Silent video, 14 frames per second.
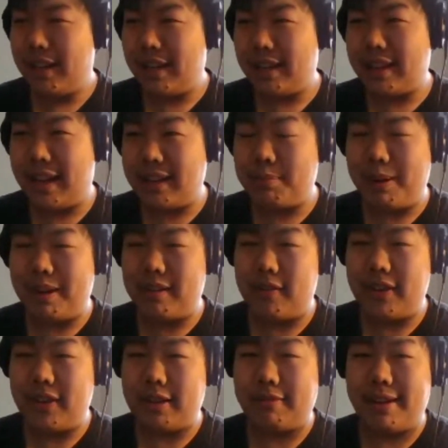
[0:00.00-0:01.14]
like, that's being
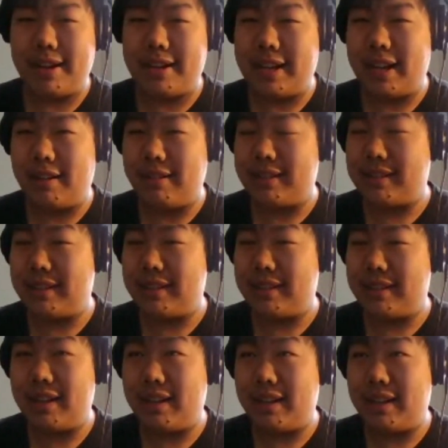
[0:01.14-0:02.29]
debated right now. It's
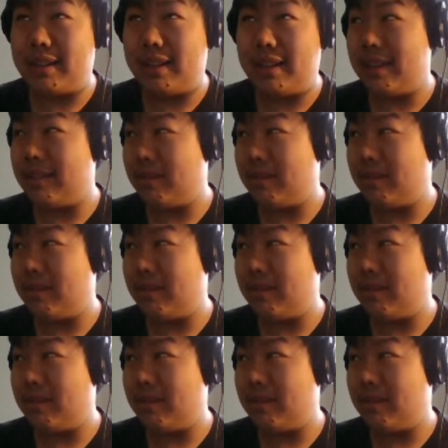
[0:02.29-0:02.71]
not it.